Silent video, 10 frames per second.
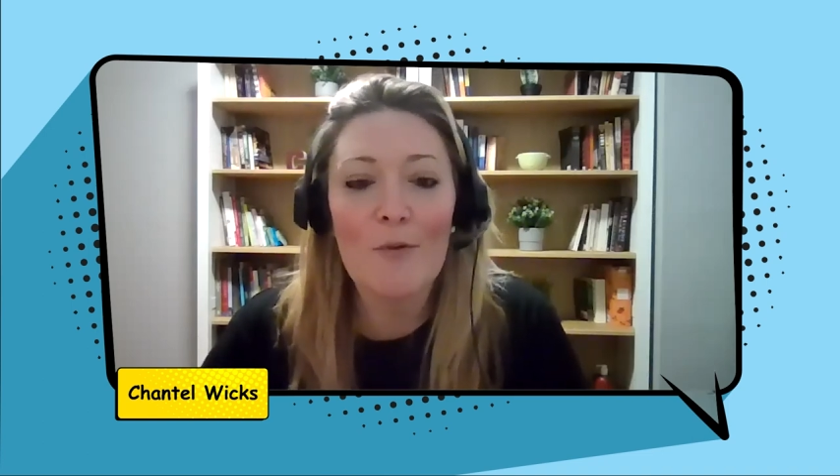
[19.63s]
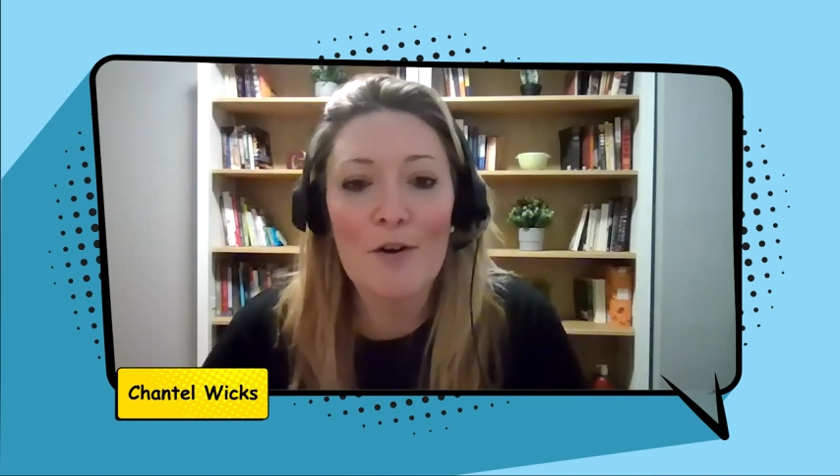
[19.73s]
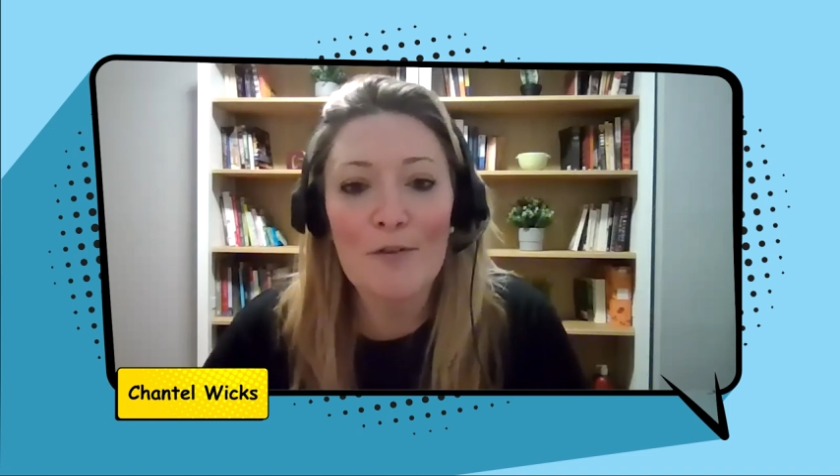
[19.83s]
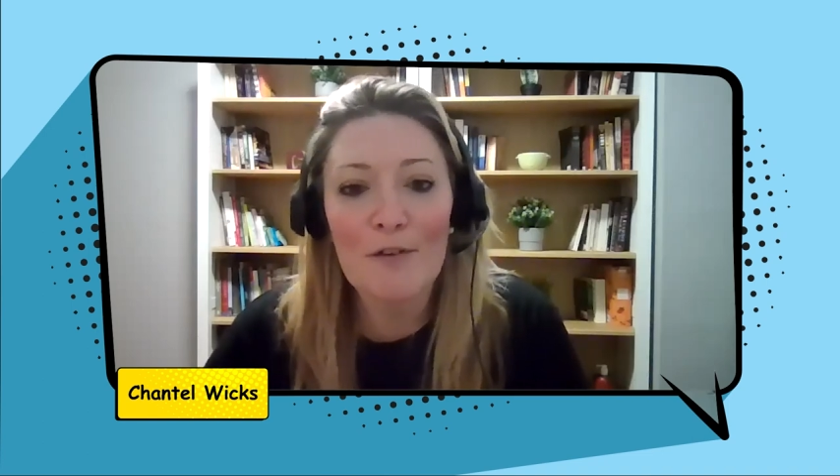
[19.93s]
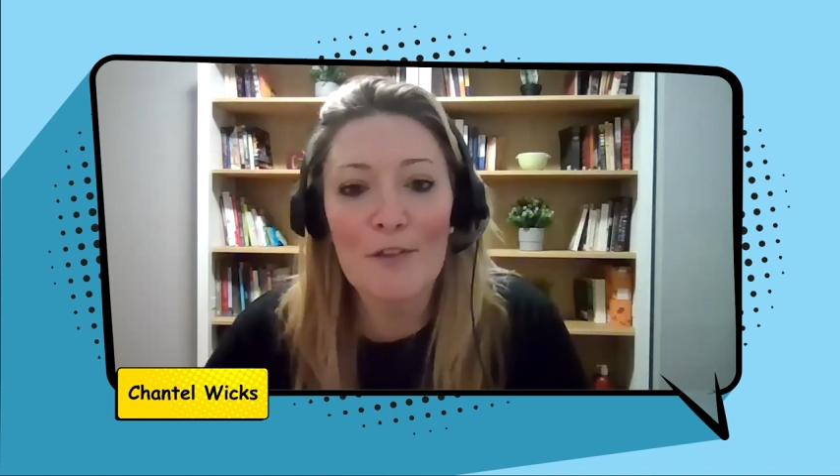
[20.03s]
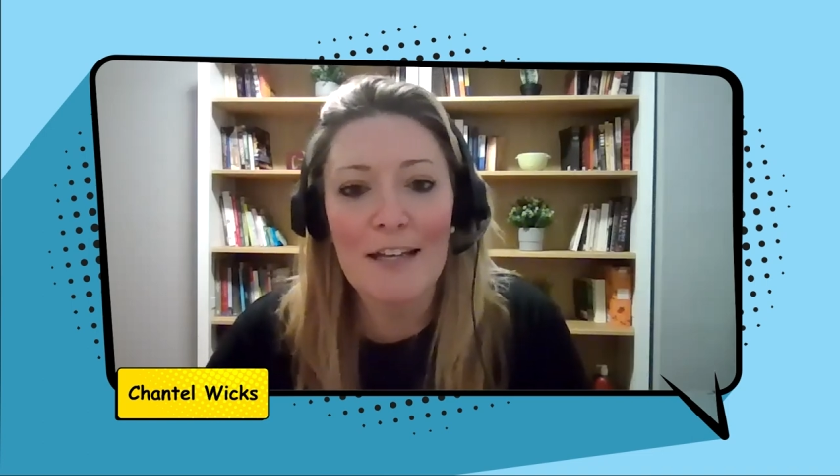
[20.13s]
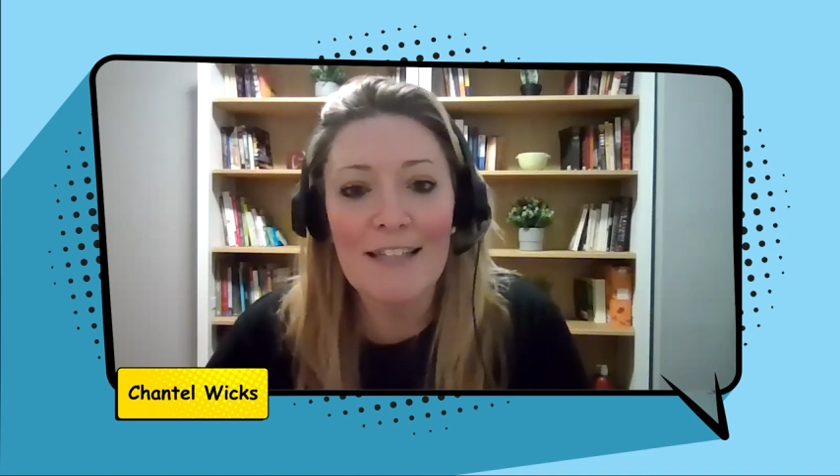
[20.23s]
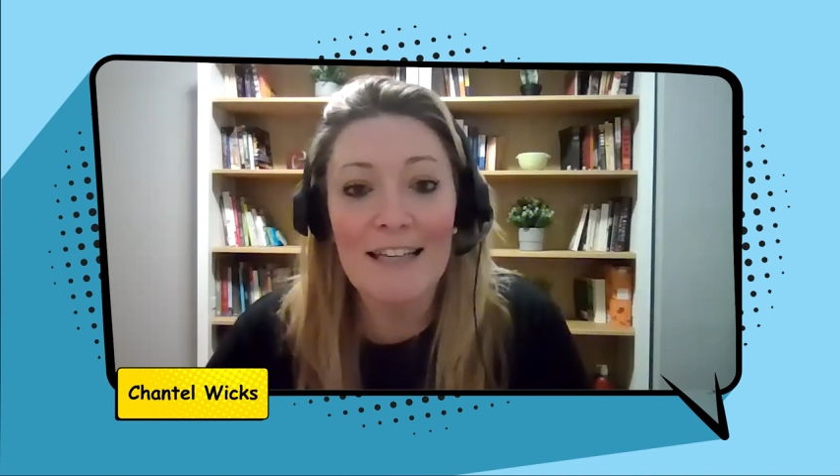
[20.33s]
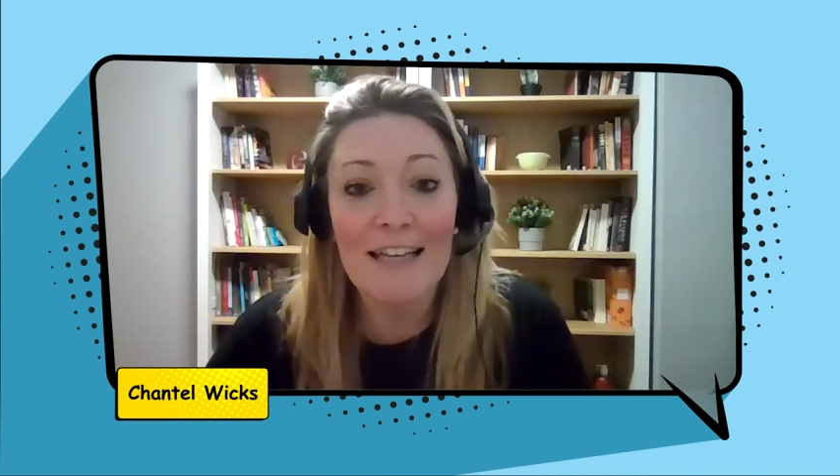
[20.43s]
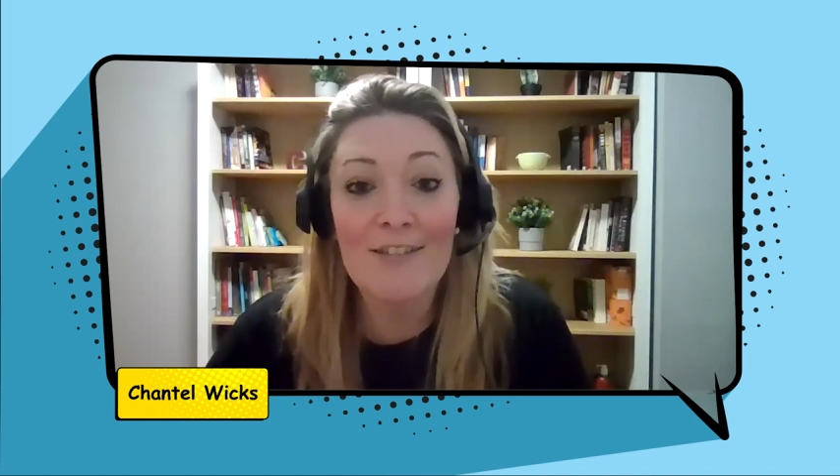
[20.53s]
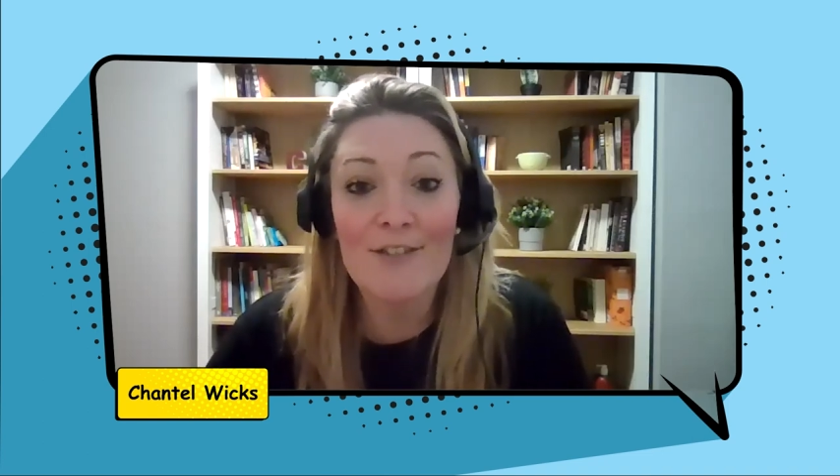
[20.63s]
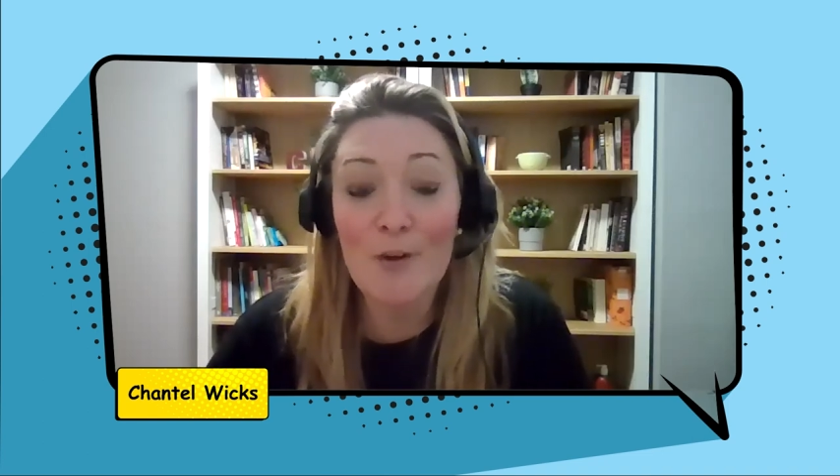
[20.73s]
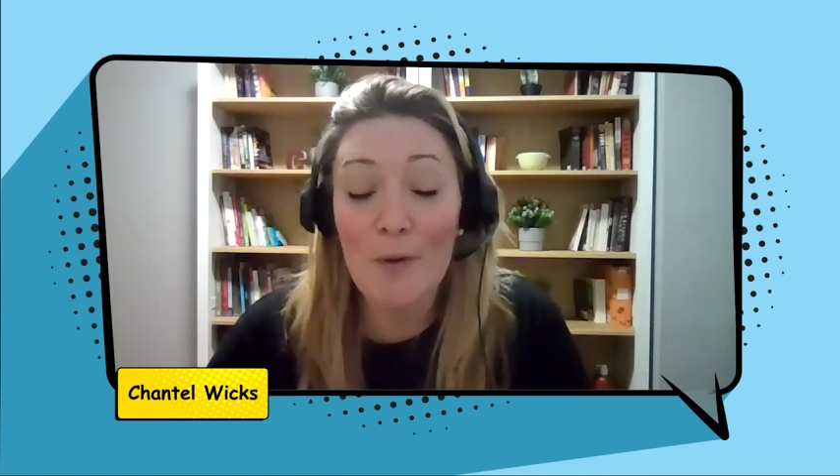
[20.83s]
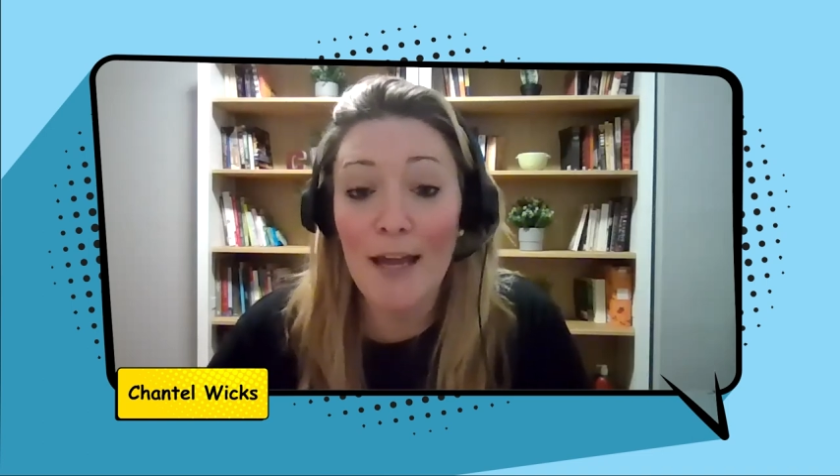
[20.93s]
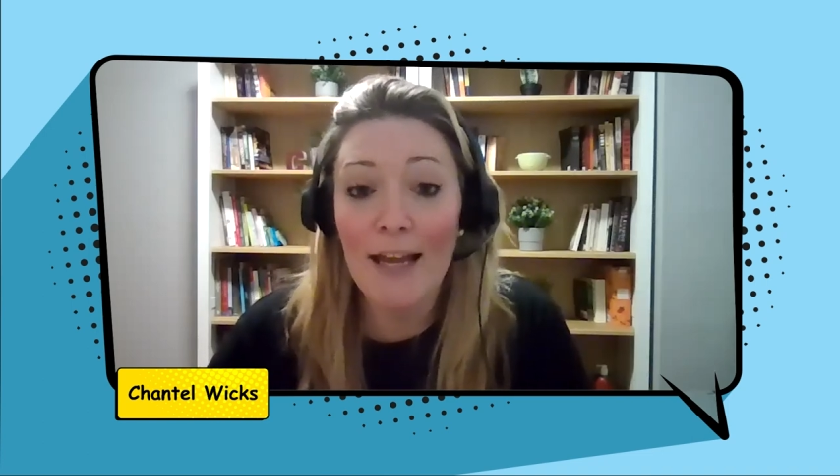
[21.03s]
the wonderful things that he's
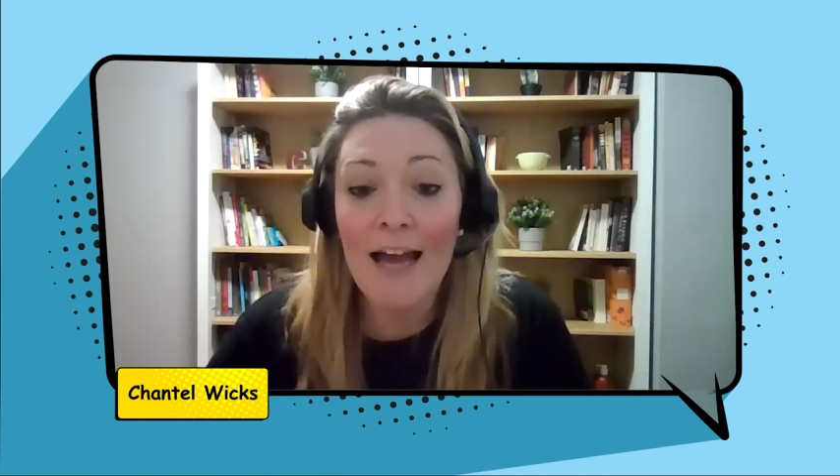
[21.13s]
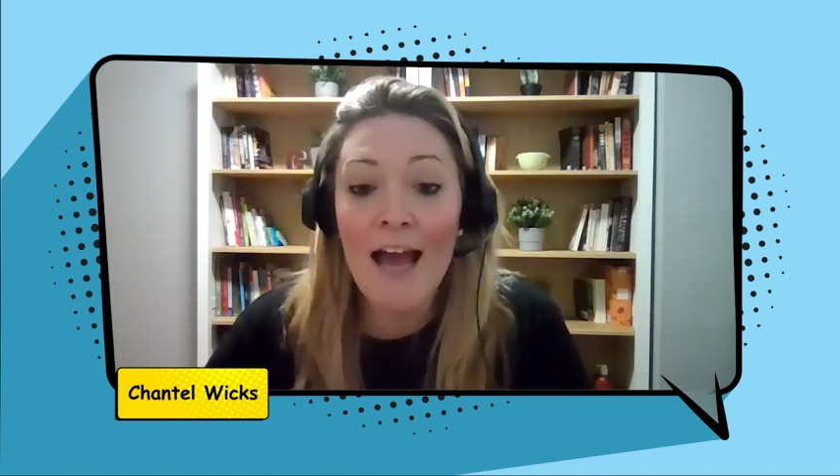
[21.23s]
doing